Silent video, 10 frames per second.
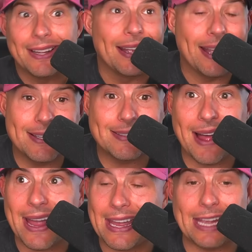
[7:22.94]
it's
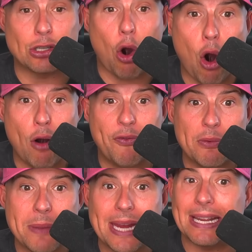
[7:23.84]
like, it's hard for
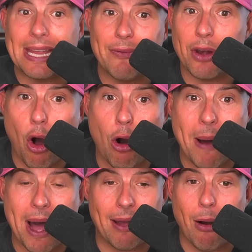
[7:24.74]
me to give it
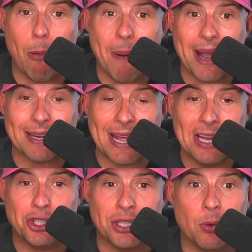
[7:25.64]
all my
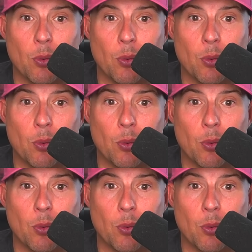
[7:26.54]
attention